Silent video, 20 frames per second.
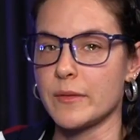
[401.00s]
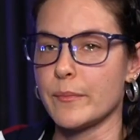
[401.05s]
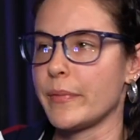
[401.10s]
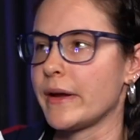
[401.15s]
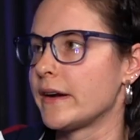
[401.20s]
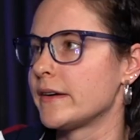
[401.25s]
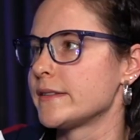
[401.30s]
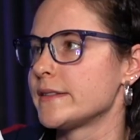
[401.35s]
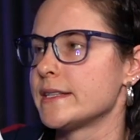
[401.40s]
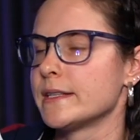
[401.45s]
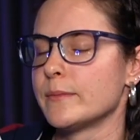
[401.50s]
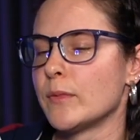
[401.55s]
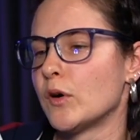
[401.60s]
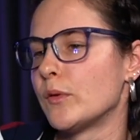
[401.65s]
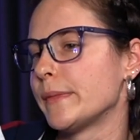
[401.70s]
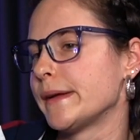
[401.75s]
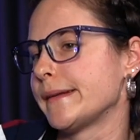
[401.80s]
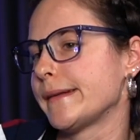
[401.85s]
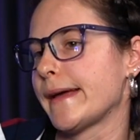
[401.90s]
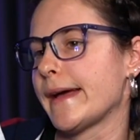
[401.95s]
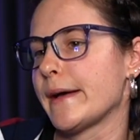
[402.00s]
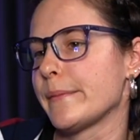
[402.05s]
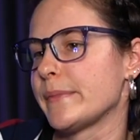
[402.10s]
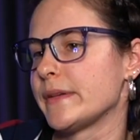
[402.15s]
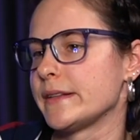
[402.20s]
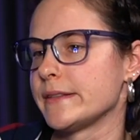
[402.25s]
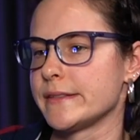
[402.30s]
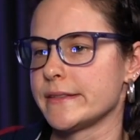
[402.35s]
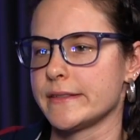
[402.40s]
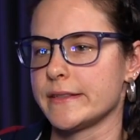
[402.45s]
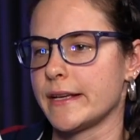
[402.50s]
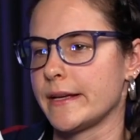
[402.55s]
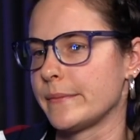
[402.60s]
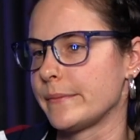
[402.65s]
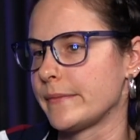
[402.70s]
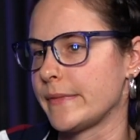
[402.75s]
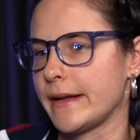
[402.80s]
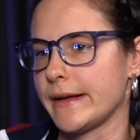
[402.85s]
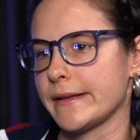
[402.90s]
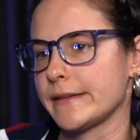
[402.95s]
embarrassing moment happened to
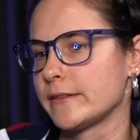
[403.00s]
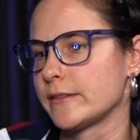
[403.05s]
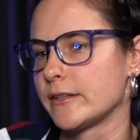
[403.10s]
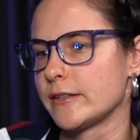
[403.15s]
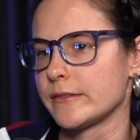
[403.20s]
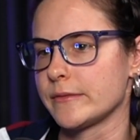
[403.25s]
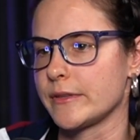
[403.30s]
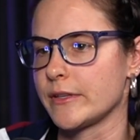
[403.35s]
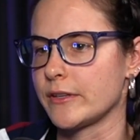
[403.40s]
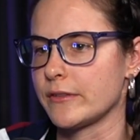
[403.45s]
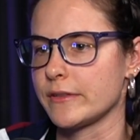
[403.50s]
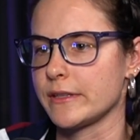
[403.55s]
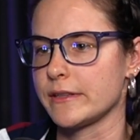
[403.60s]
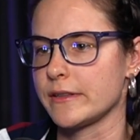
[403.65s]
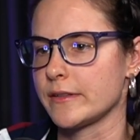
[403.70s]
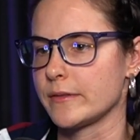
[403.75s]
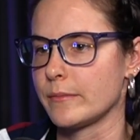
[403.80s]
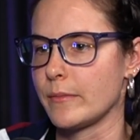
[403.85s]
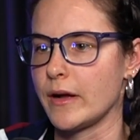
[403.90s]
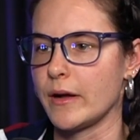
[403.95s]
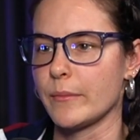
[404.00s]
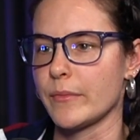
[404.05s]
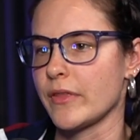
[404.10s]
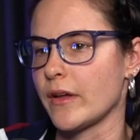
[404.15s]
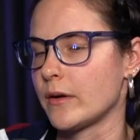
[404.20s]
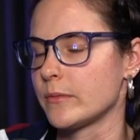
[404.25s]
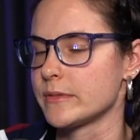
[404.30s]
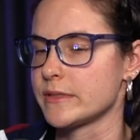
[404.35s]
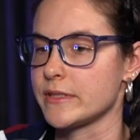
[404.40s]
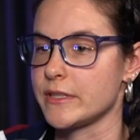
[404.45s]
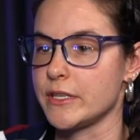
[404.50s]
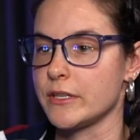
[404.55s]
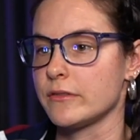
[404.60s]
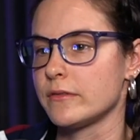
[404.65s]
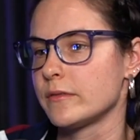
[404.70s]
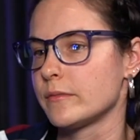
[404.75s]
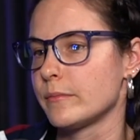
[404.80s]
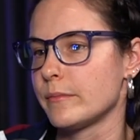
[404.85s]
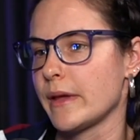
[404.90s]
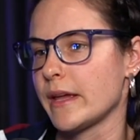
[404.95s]
them i don't know you know mm-hmm. that their mom thought was cute
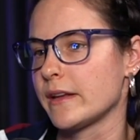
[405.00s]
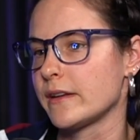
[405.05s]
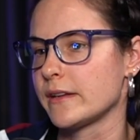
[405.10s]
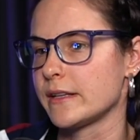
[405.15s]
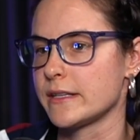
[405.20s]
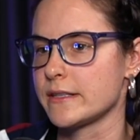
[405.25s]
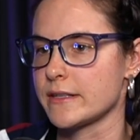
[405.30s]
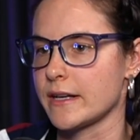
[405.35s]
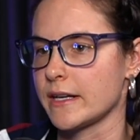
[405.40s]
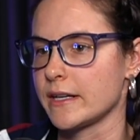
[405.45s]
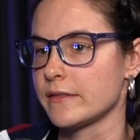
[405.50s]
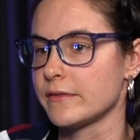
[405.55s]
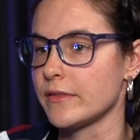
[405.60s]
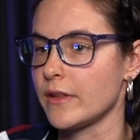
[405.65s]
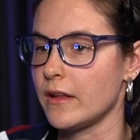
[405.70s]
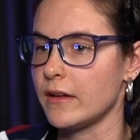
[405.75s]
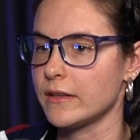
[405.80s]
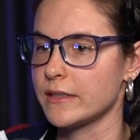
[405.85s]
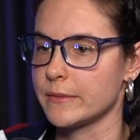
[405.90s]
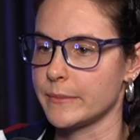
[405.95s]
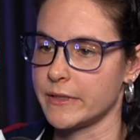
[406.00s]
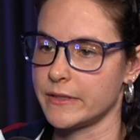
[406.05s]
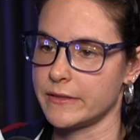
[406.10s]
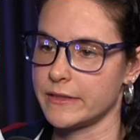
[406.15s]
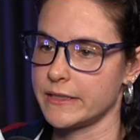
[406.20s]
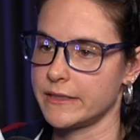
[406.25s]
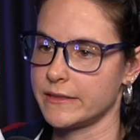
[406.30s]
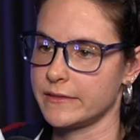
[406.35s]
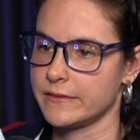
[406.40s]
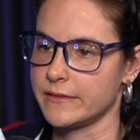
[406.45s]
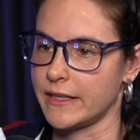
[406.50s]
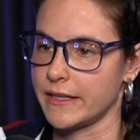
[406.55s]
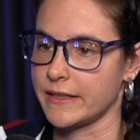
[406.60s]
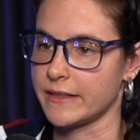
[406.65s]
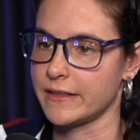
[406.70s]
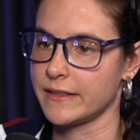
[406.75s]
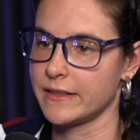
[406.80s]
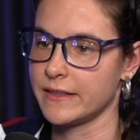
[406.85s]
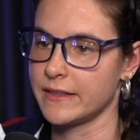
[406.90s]
and made an entire vlog about it like